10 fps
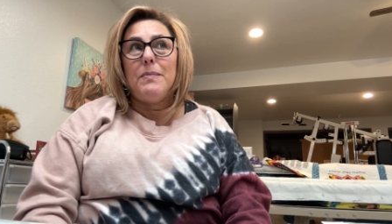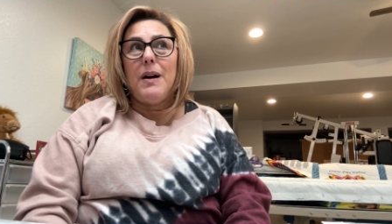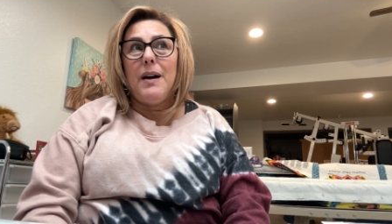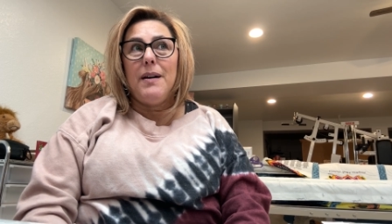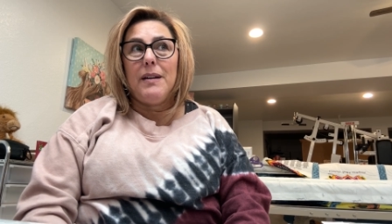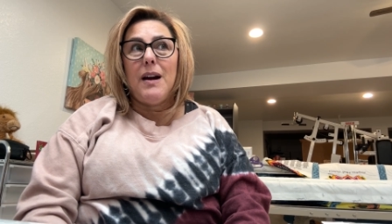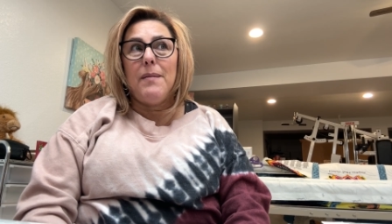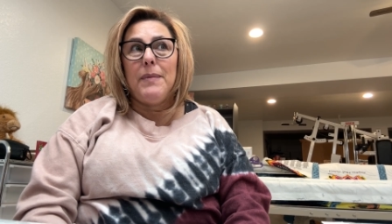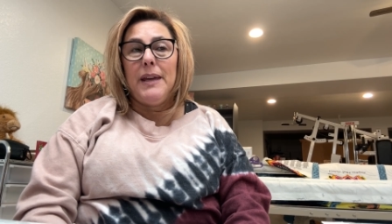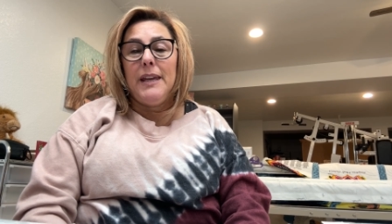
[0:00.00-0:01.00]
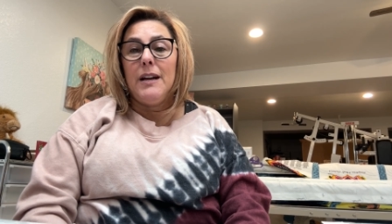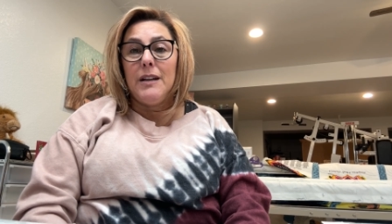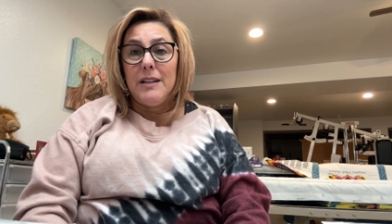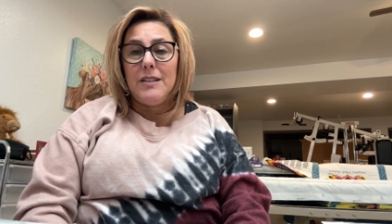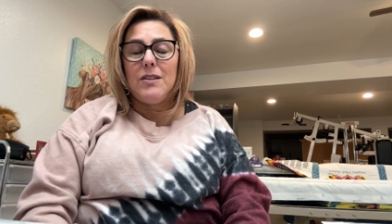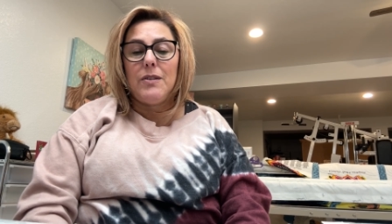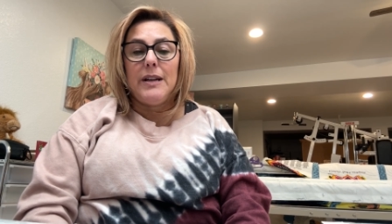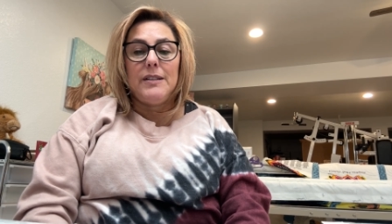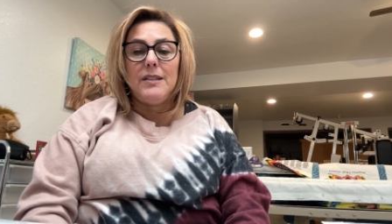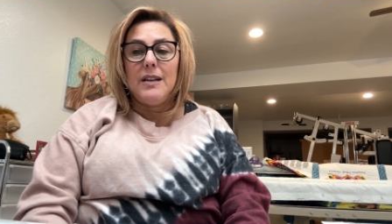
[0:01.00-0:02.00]
uh, got my youngest
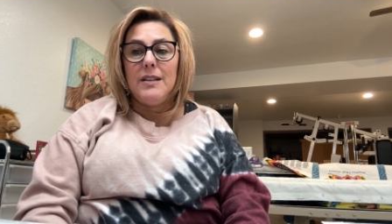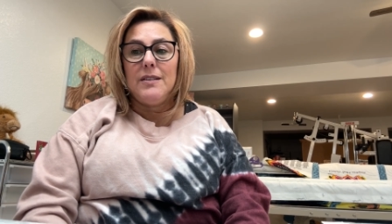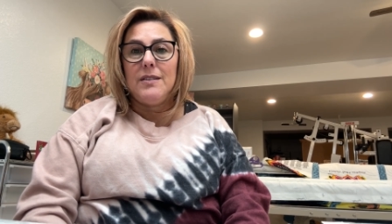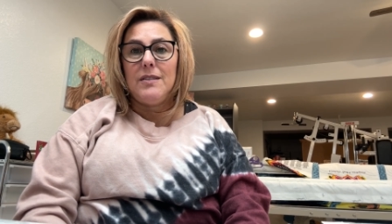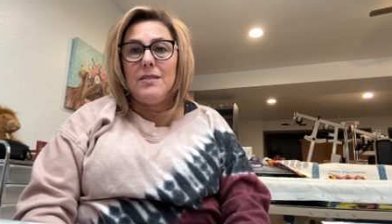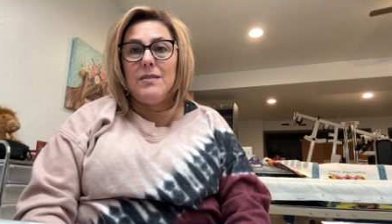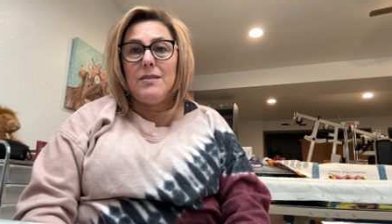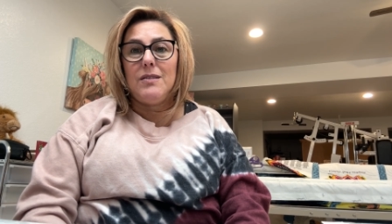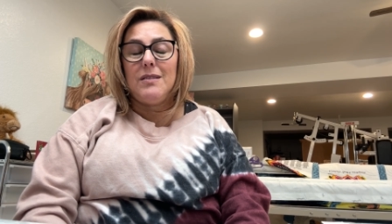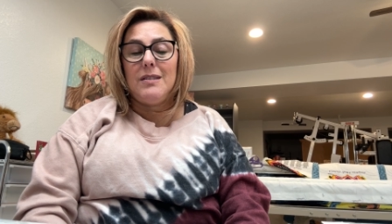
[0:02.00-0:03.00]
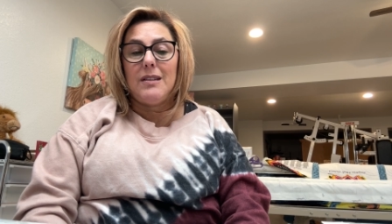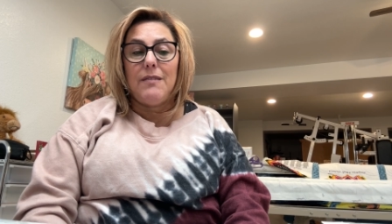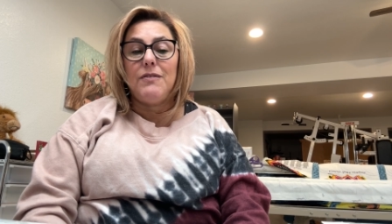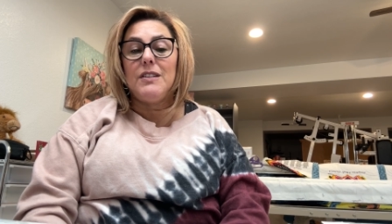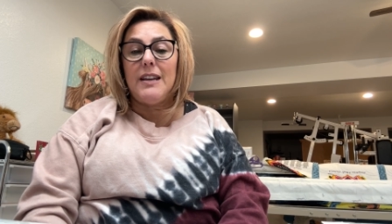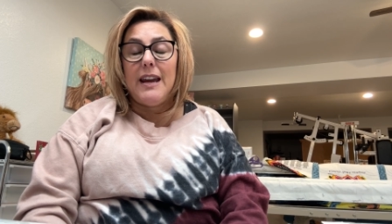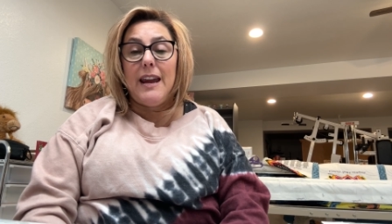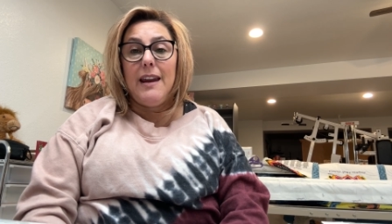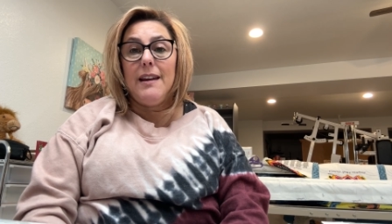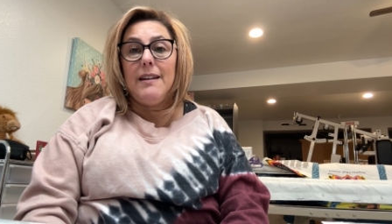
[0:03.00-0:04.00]
grandson's stuff
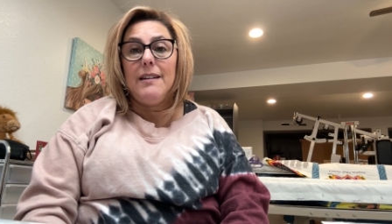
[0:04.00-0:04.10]
today.